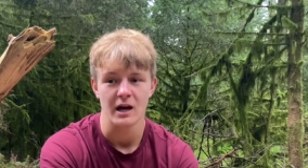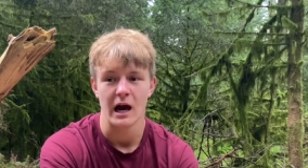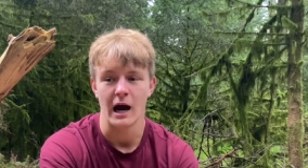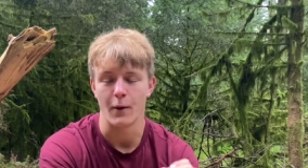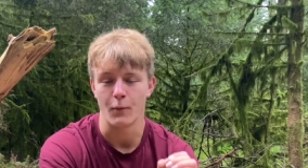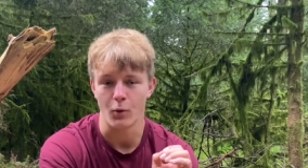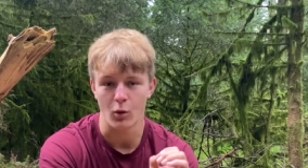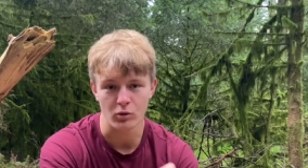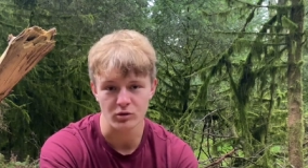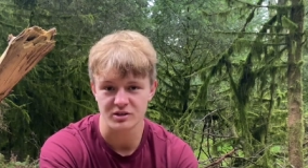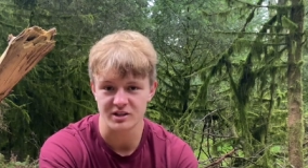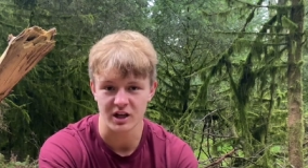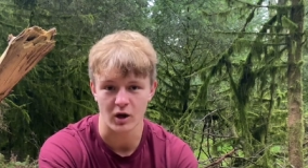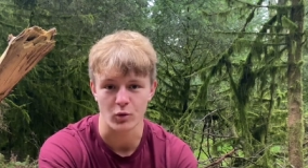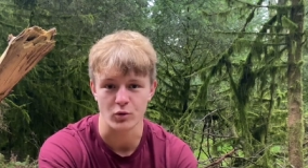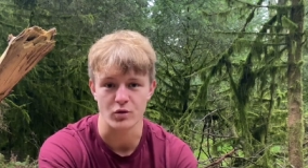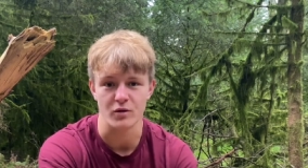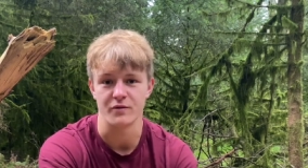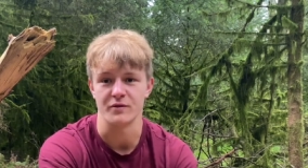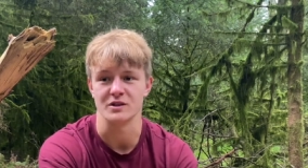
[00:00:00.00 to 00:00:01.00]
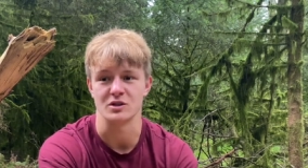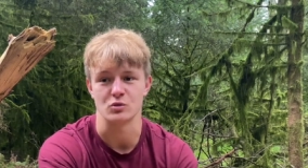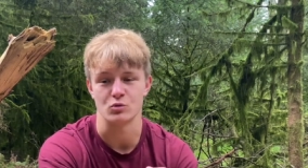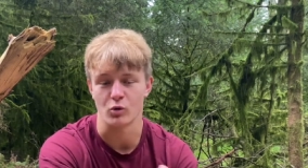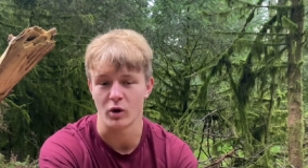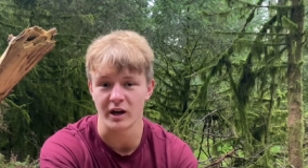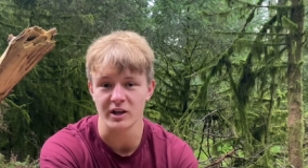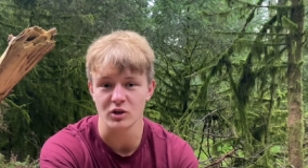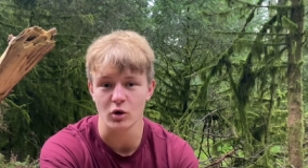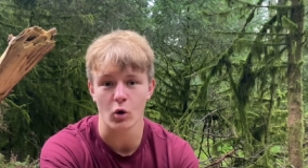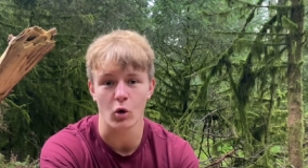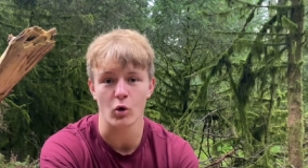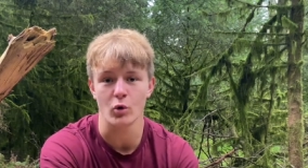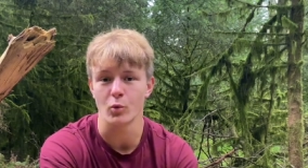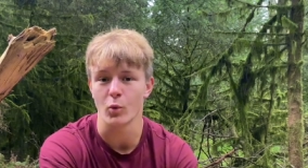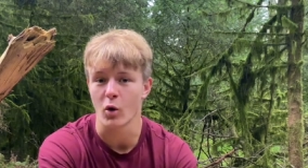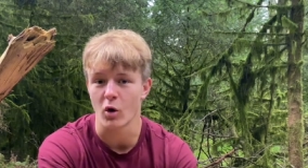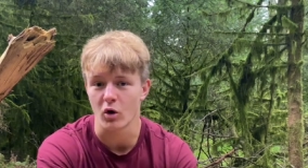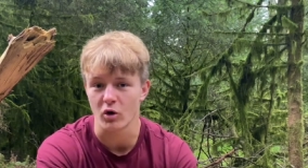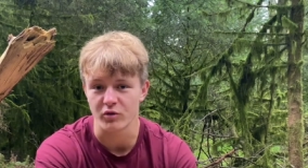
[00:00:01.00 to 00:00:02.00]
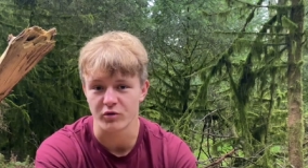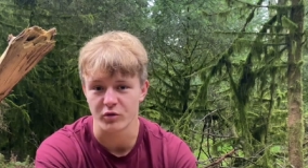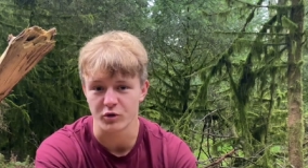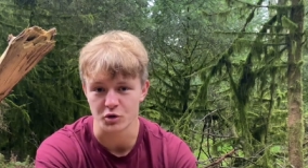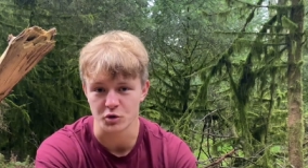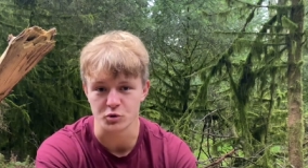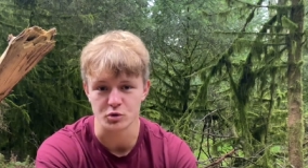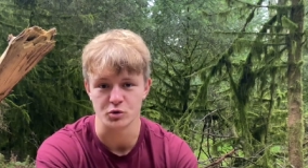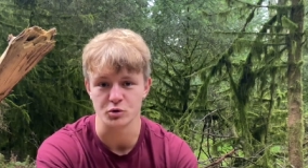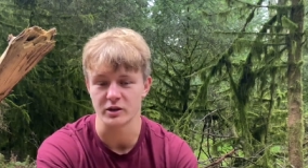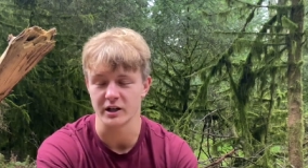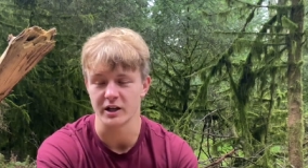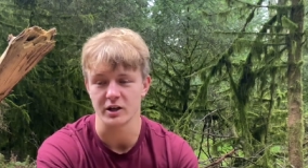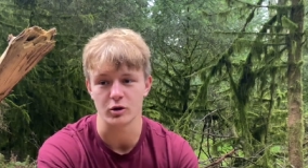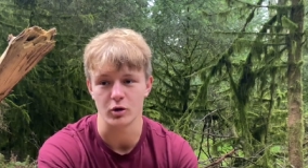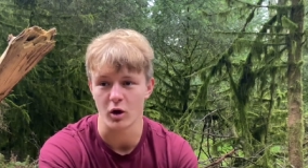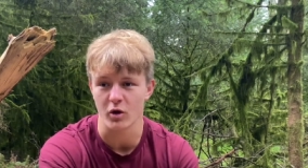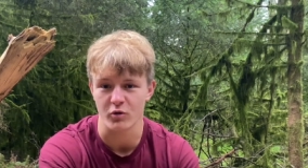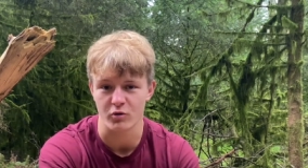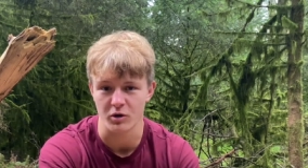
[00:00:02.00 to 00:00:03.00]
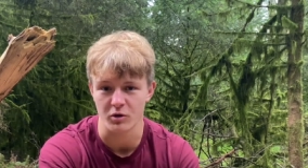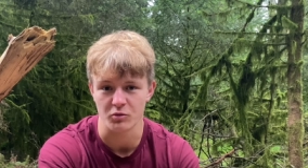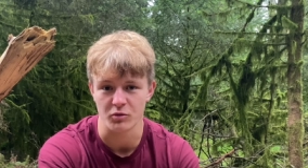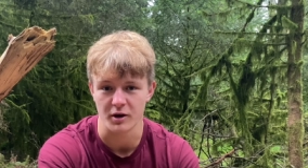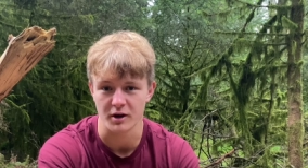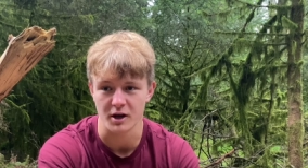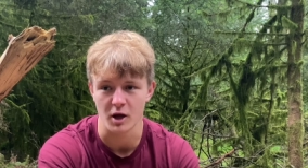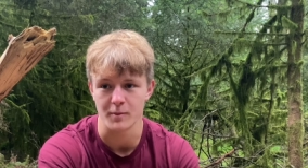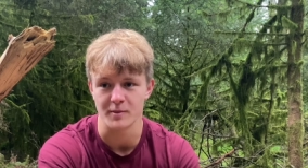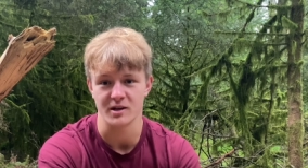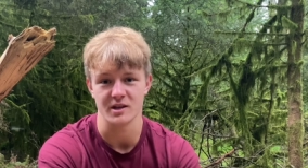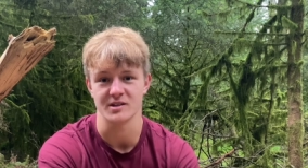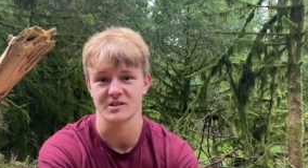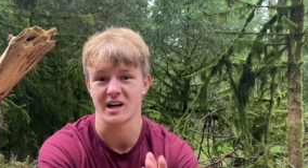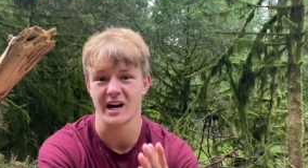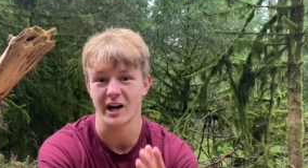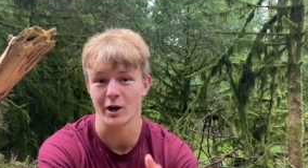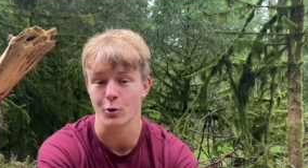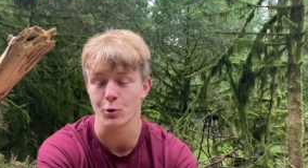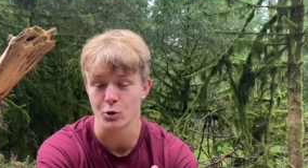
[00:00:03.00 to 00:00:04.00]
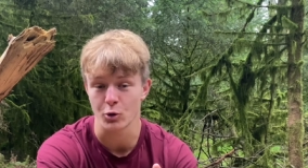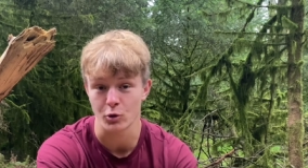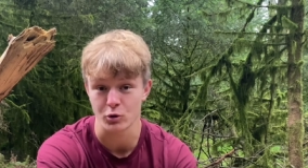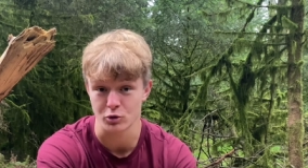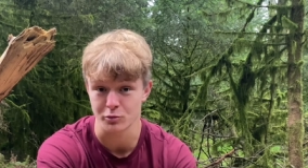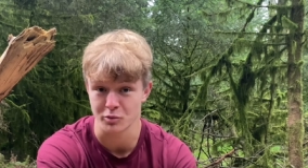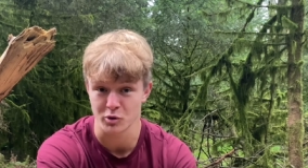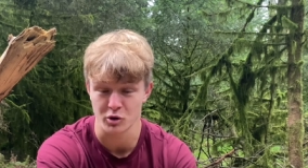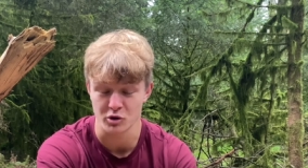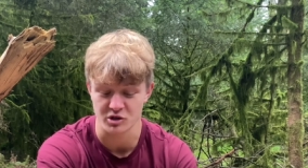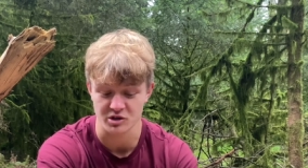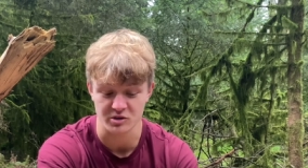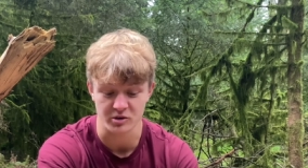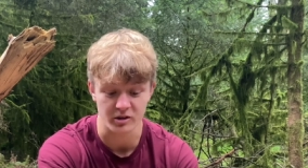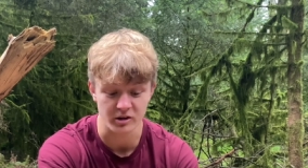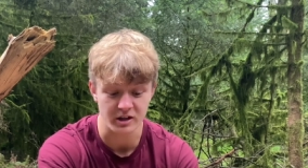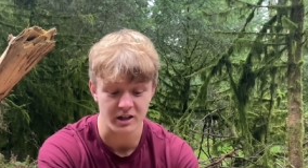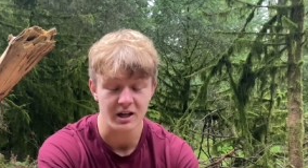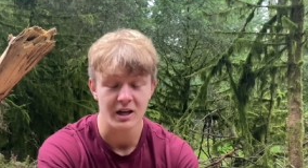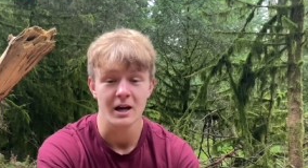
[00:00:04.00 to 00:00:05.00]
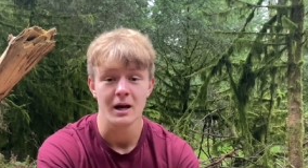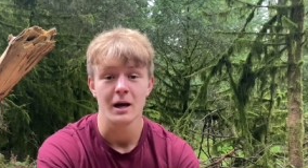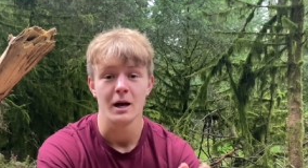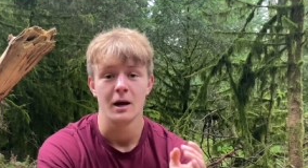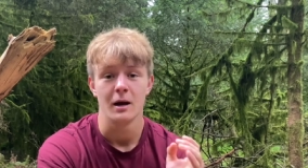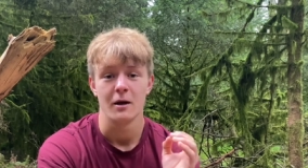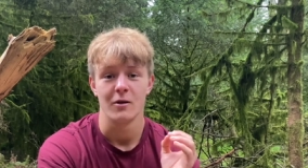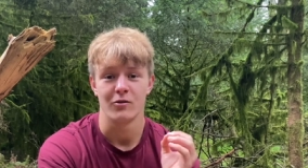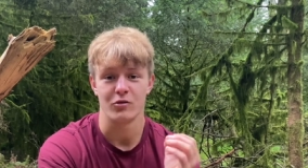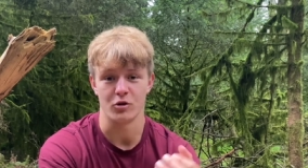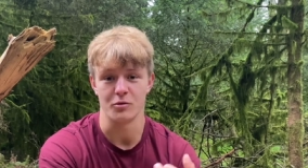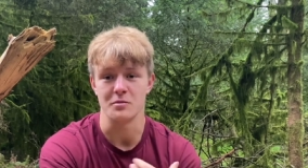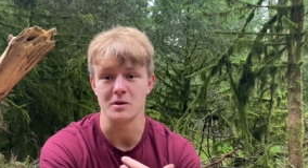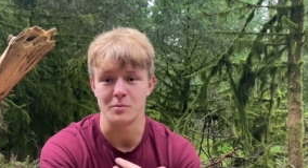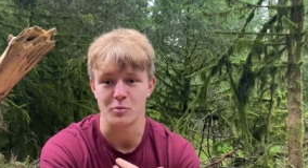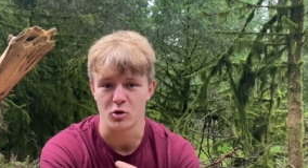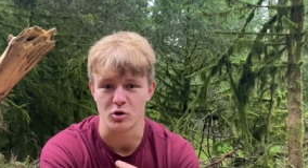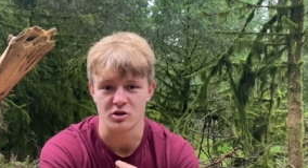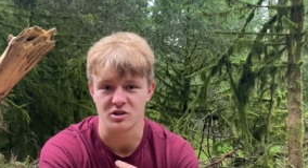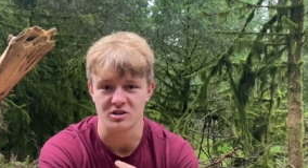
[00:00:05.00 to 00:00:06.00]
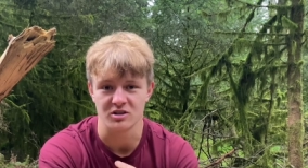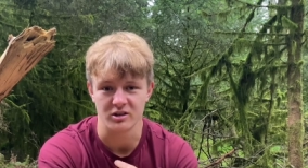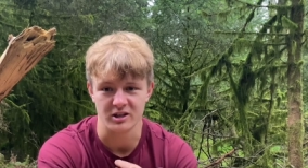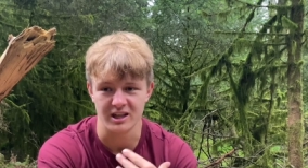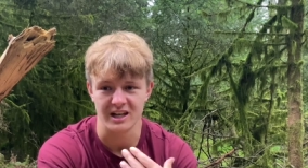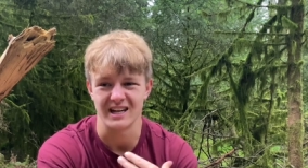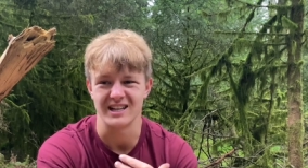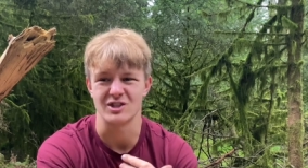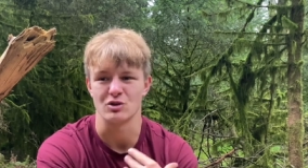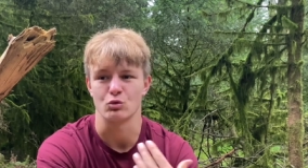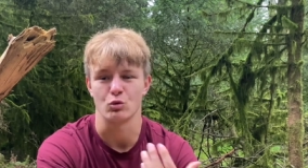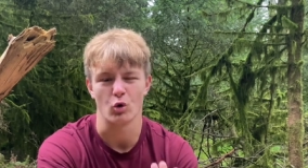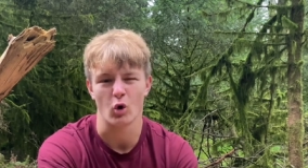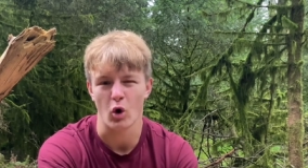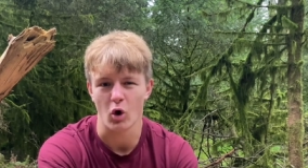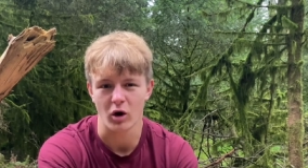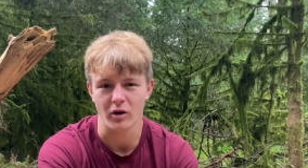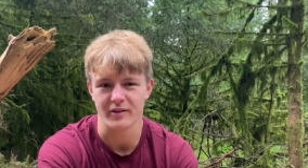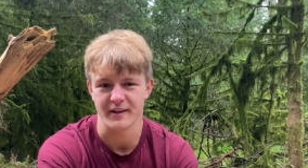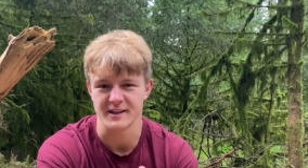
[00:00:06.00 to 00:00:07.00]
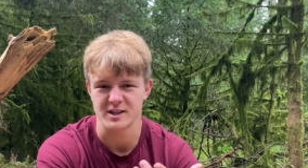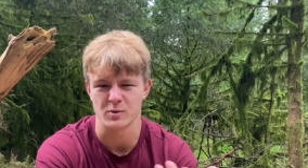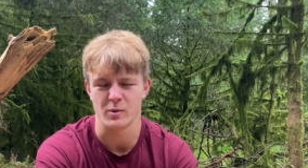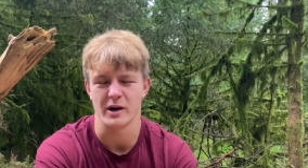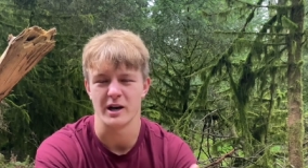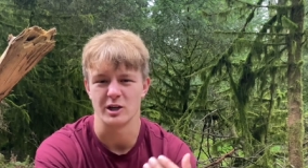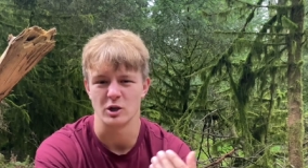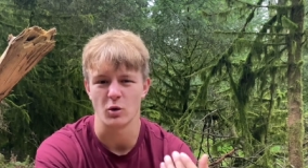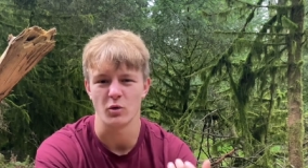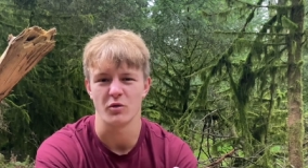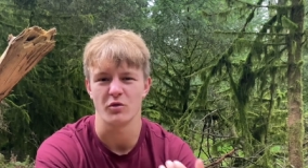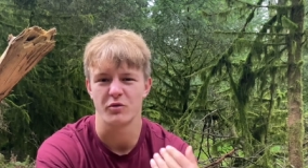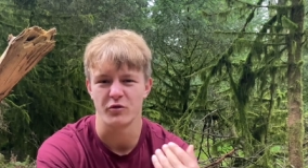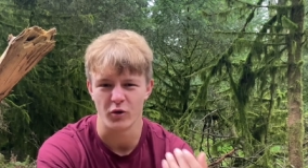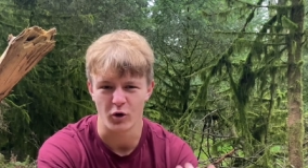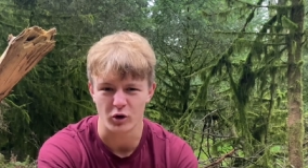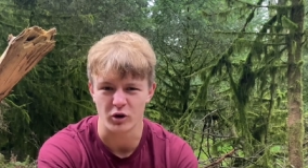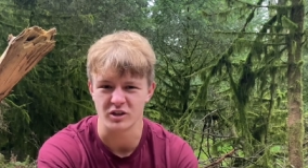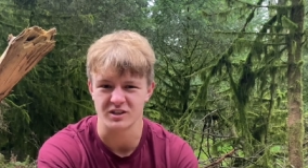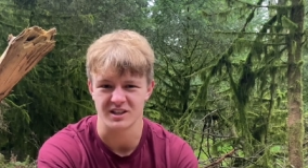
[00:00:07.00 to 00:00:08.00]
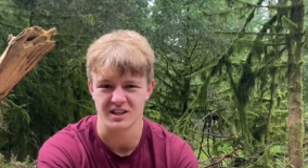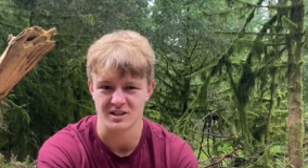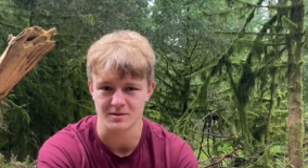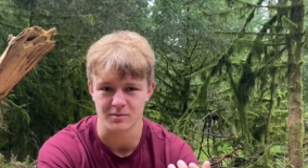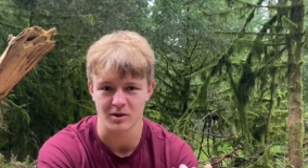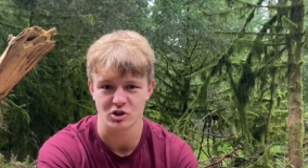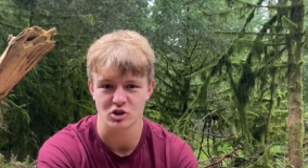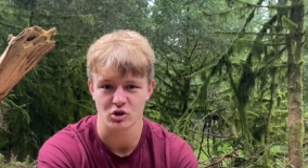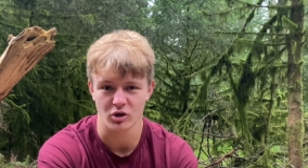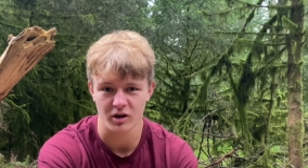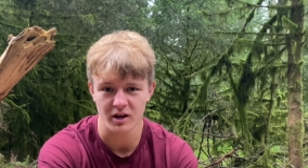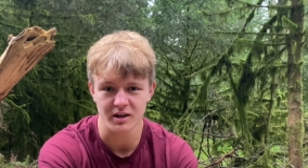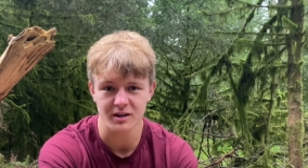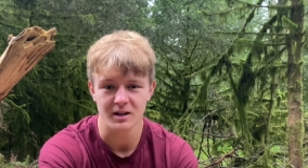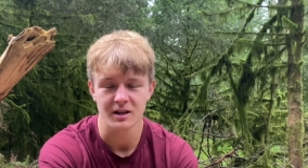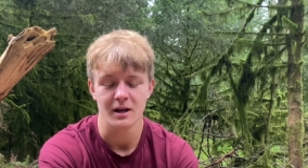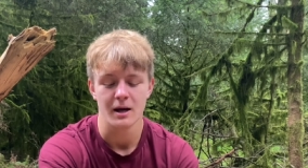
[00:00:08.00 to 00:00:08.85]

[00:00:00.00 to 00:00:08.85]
I won't tell you if it's right or wrong for you to get a girlfriend right now because I don't know you personally. For me personally, it's wrong. That's why I don't focus as much on it.